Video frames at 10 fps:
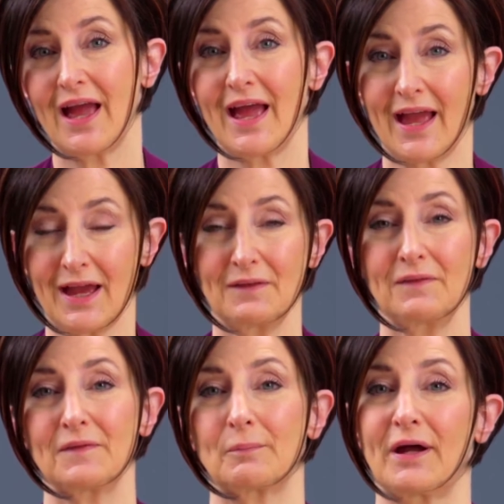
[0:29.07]

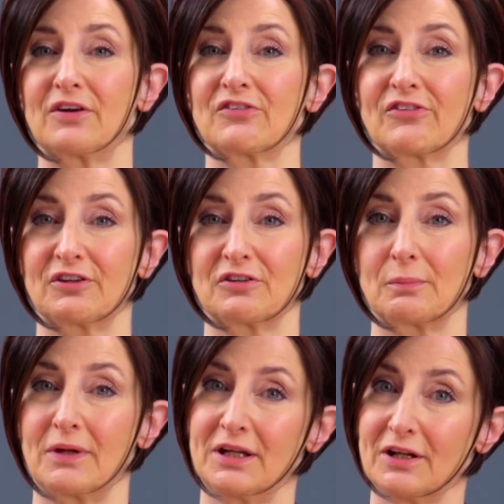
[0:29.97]
And the buyer's lender
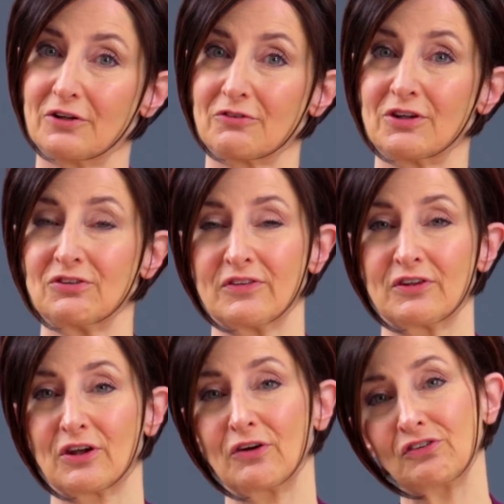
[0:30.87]
may not agree to the
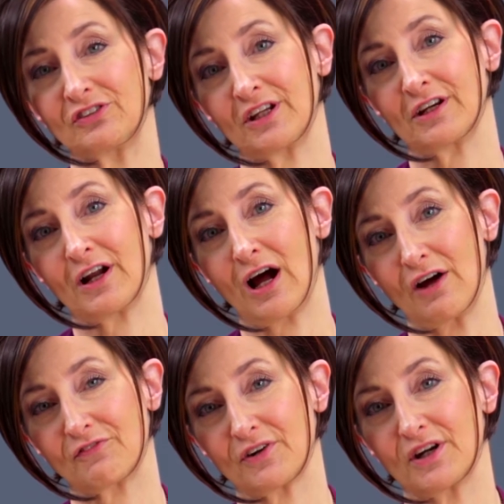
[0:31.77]
negotiated
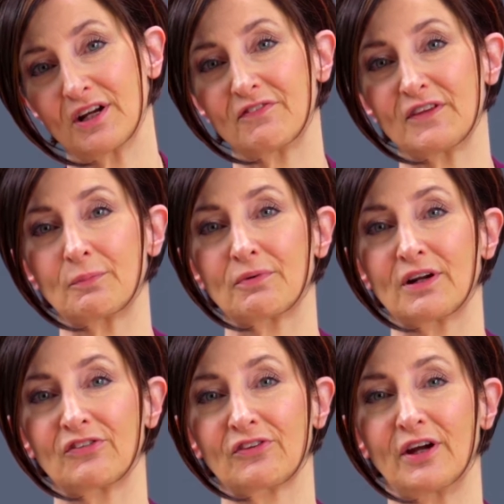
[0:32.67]
offer if the
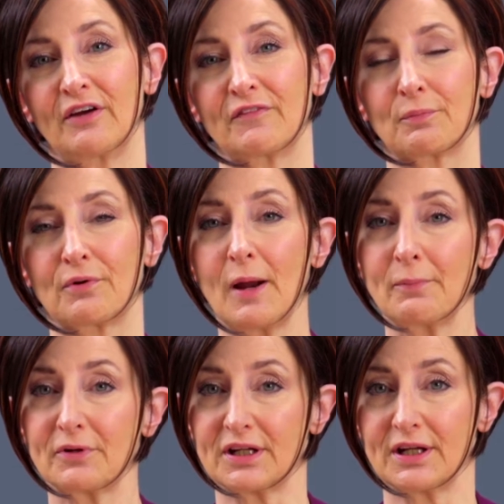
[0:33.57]
appraisal of the
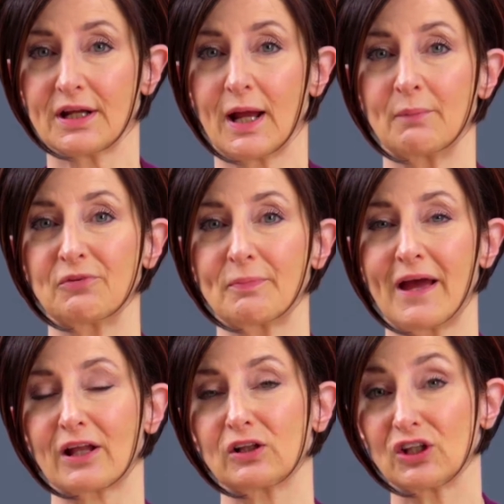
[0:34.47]
property comes
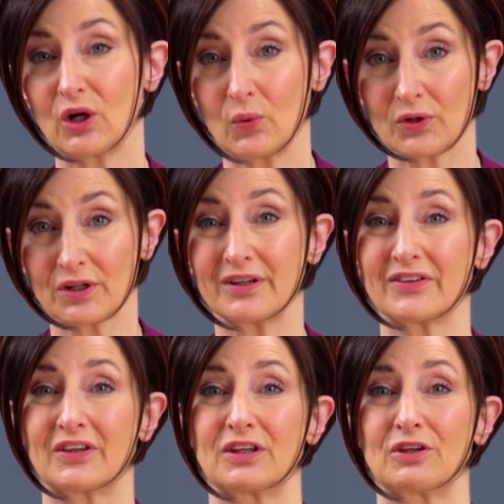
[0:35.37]
back lower
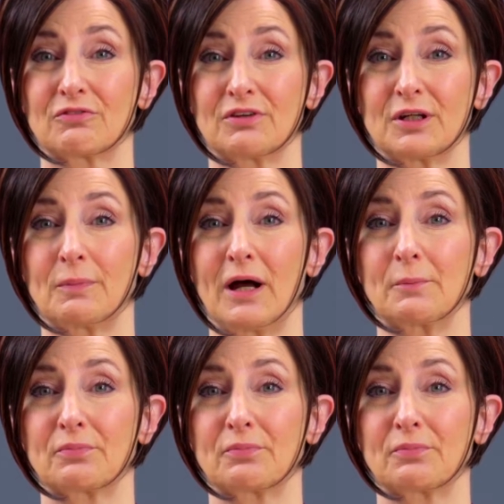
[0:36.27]
than the agreed upon